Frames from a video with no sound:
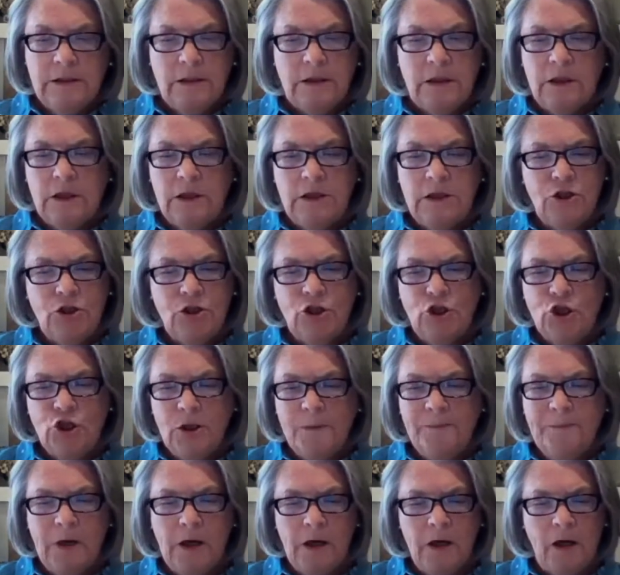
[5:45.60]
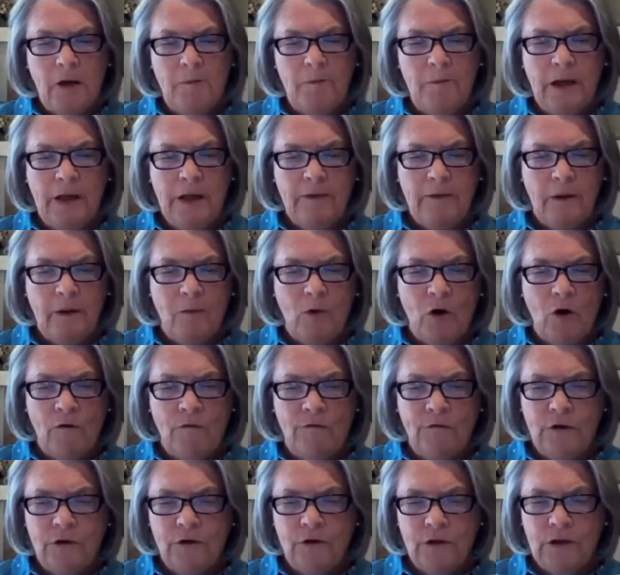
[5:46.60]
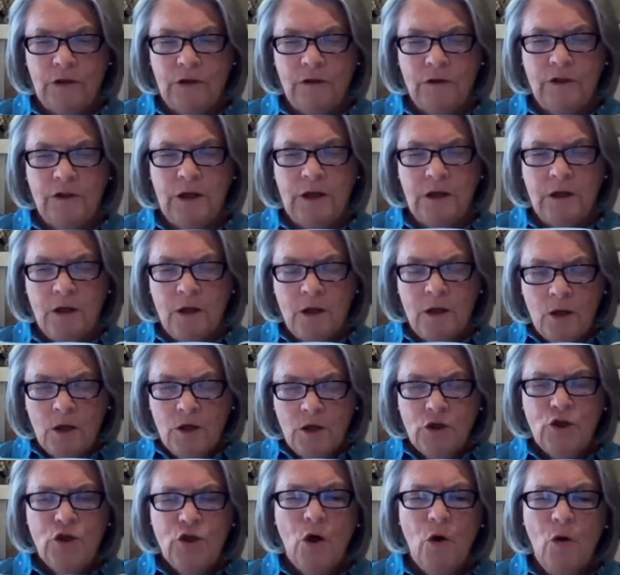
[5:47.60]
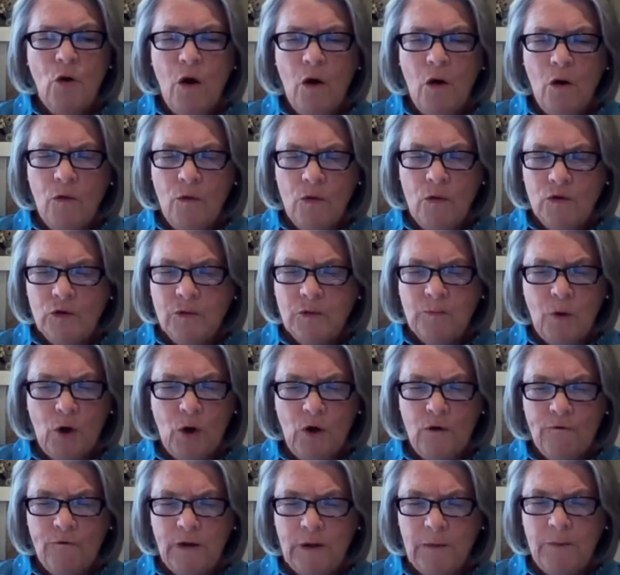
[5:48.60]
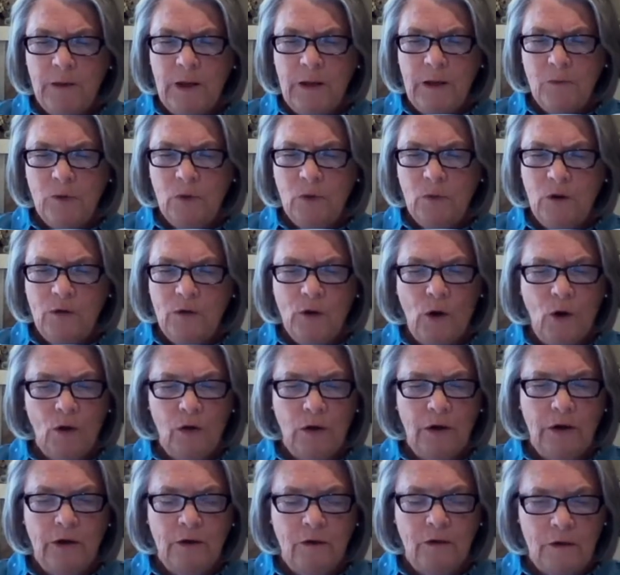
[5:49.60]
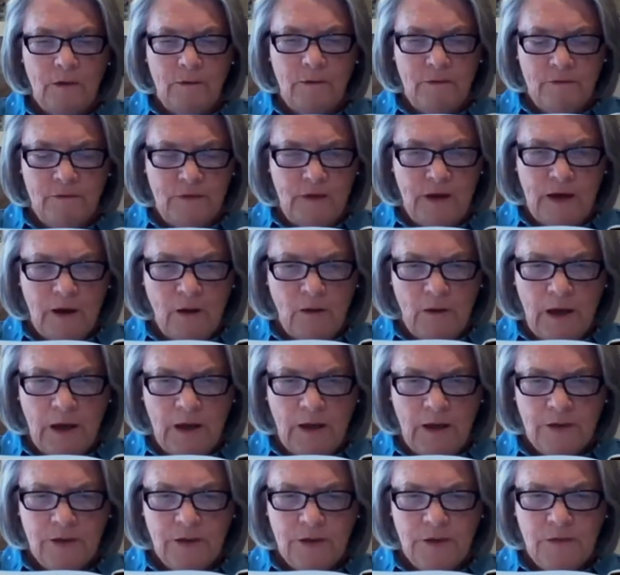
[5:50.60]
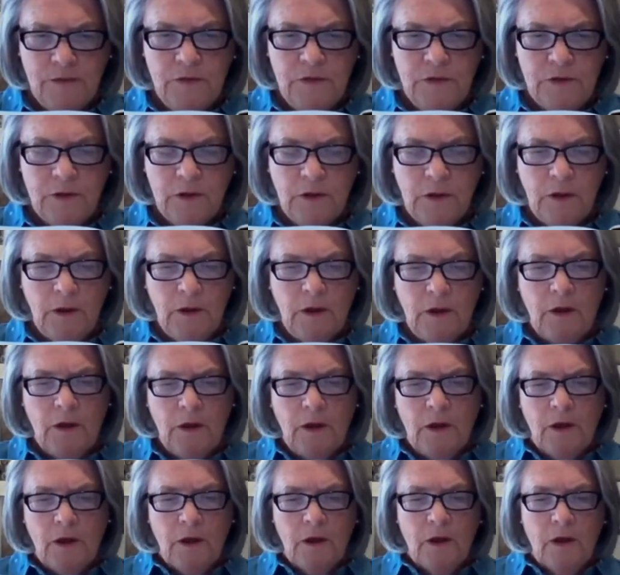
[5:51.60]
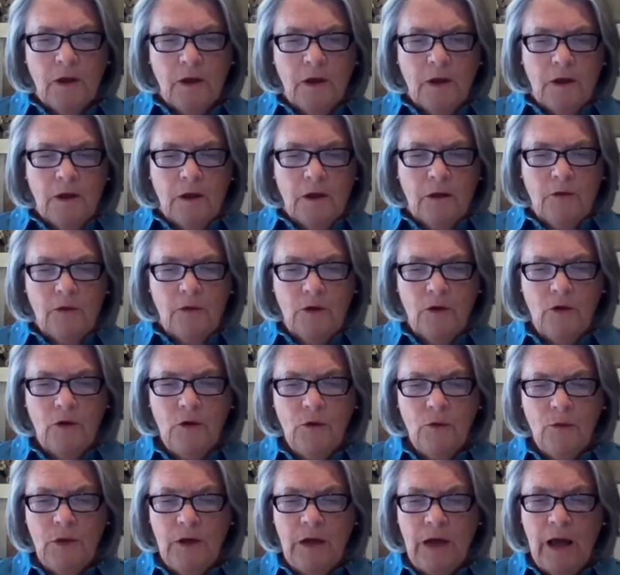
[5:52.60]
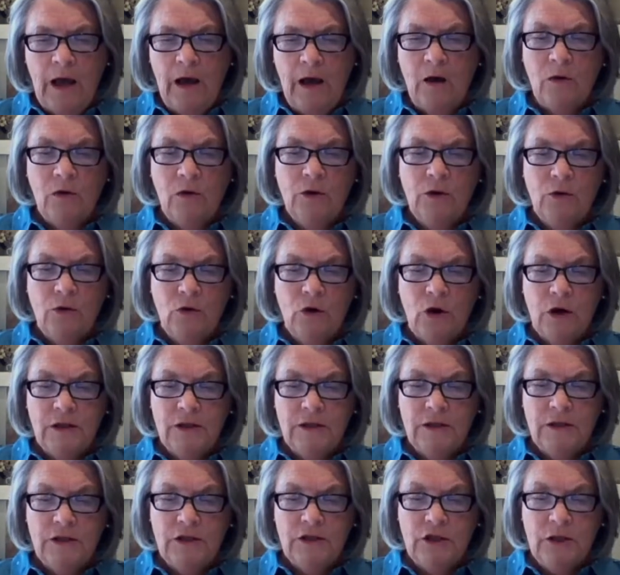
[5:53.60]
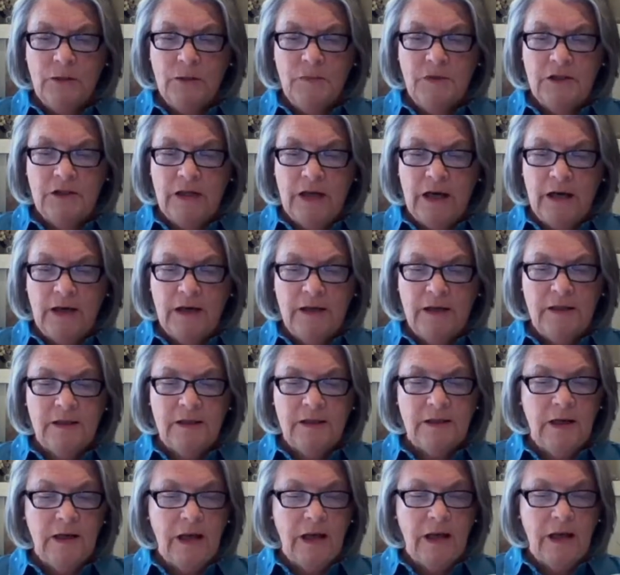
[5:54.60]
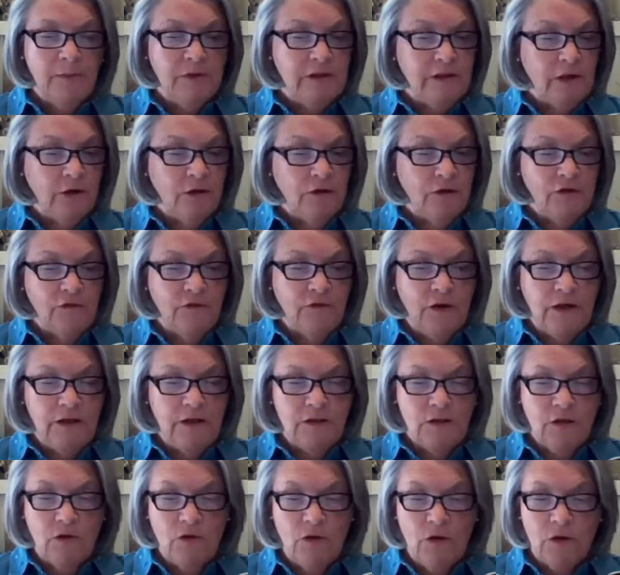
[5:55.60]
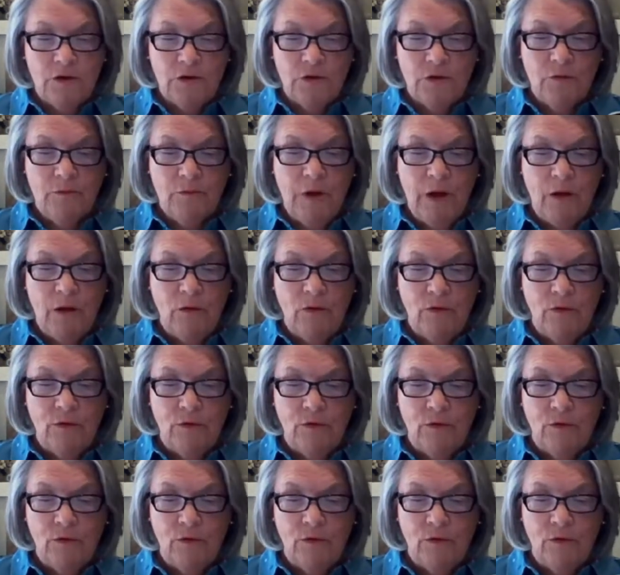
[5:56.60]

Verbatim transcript: I'll jump and I'll make them all feel guilty, Show all those perfect people with holier than thou attitudes. The north wind howled across the ship's deck and slapped Sarah's face across her mouth.